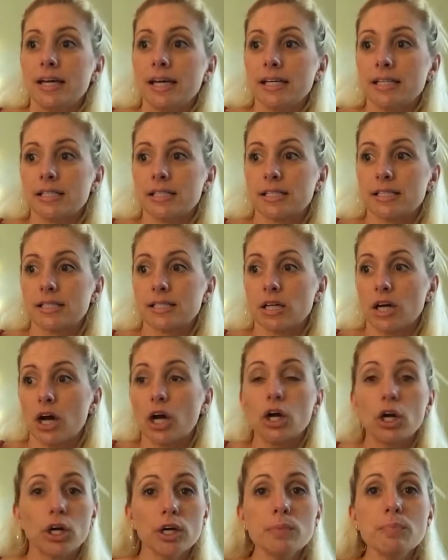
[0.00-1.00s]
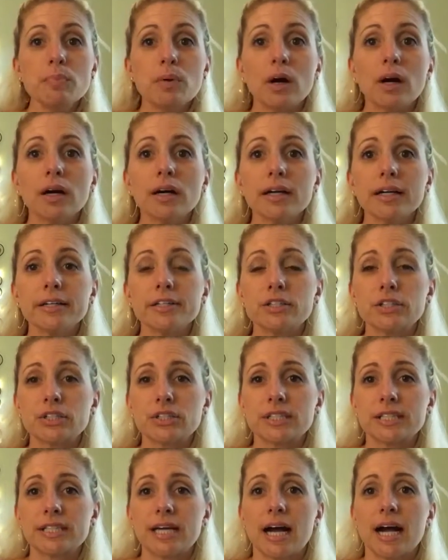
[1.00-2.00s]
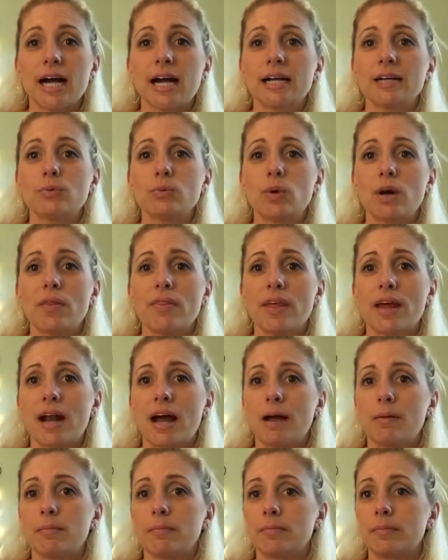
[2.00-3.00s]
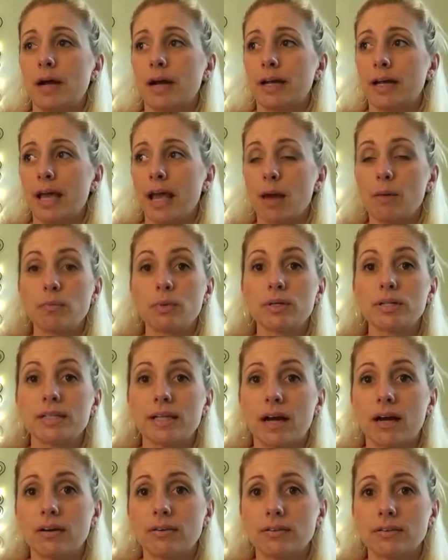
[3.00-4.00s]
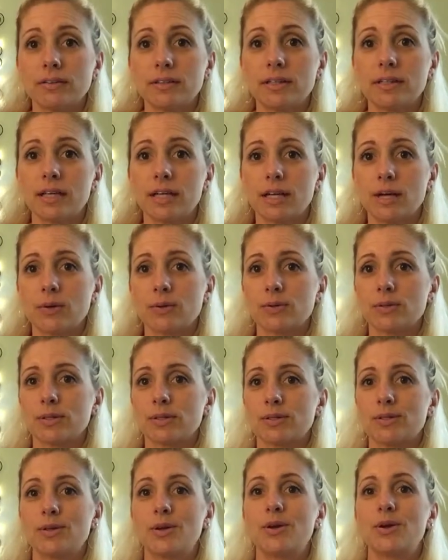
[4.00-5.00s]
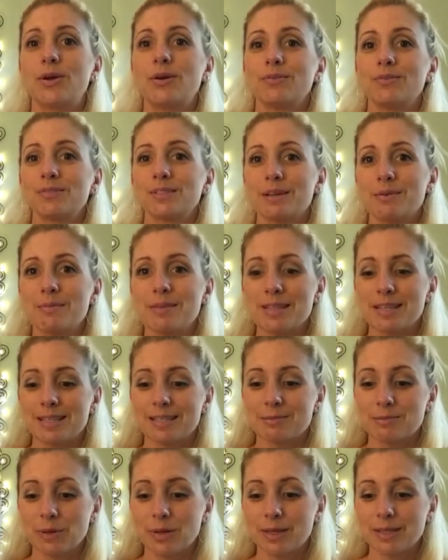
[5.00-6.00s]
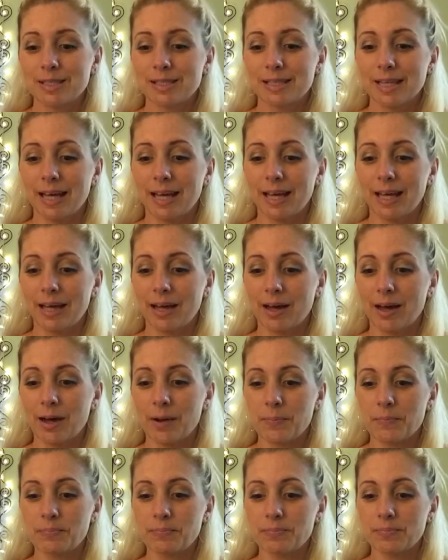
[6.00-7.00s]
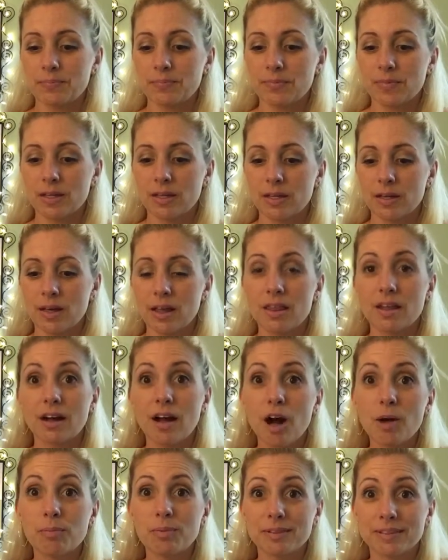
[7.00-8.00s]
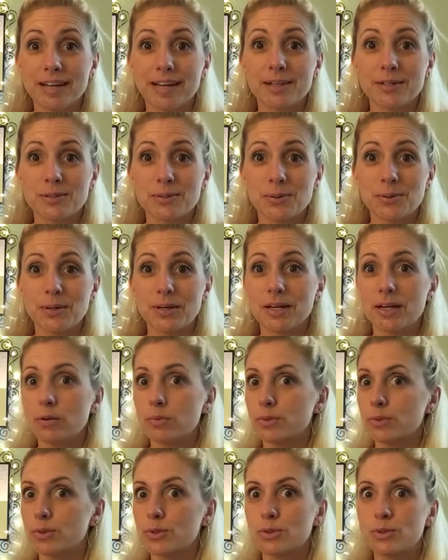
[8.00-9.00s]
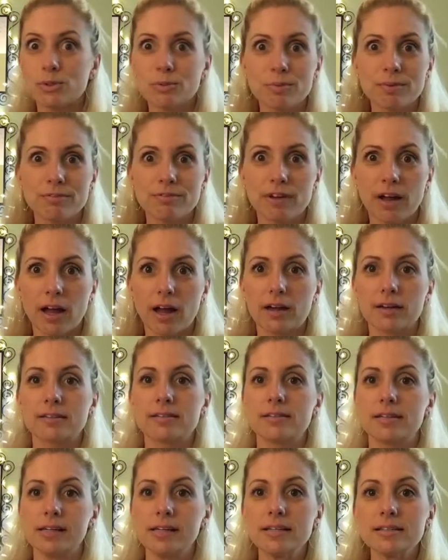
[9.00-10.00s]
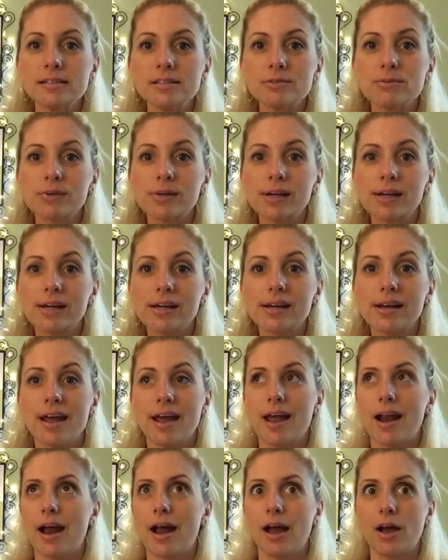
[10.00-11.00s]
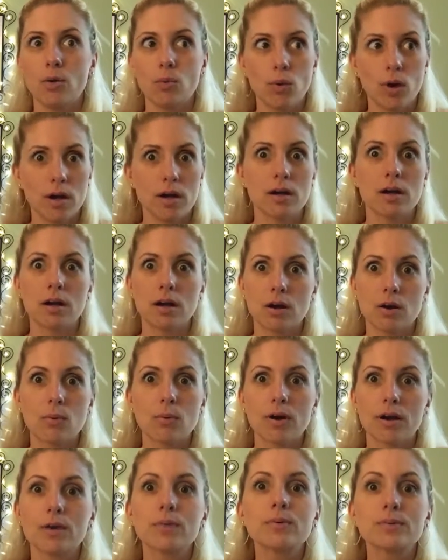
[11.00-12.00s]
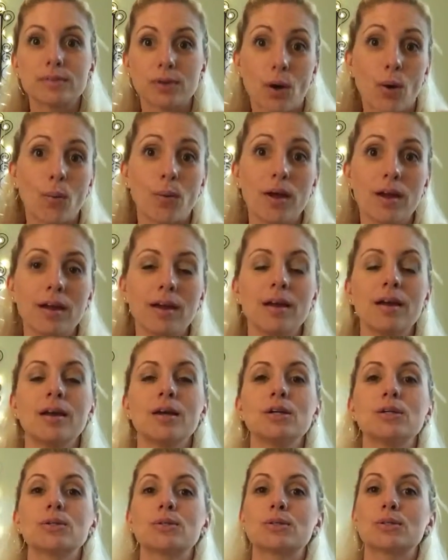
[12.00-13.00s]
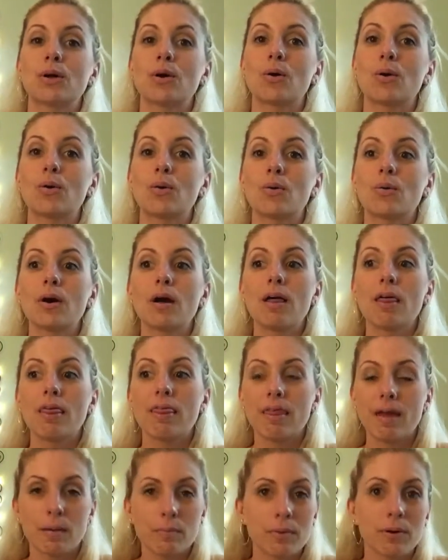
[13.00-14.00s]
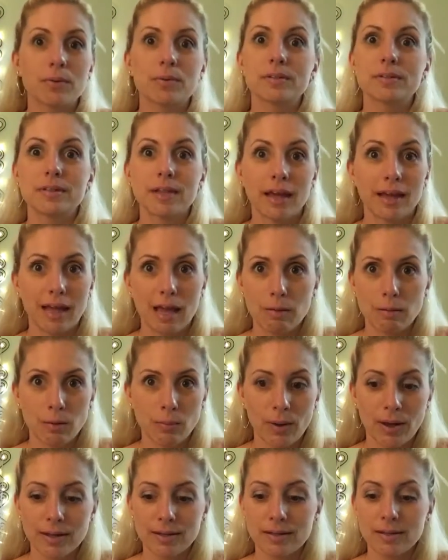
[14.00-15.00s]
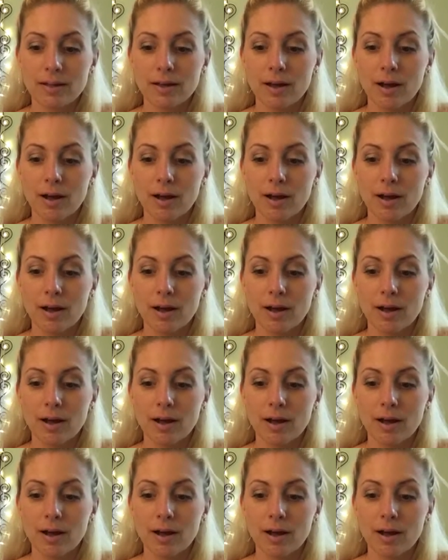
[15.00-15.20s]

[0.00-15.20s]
It's a good book. It's just not one that I can't put down. Some of these books, like The Couple Next Door, it was super fast, easy read, and I wanted to know where it was going. So that book that came and went.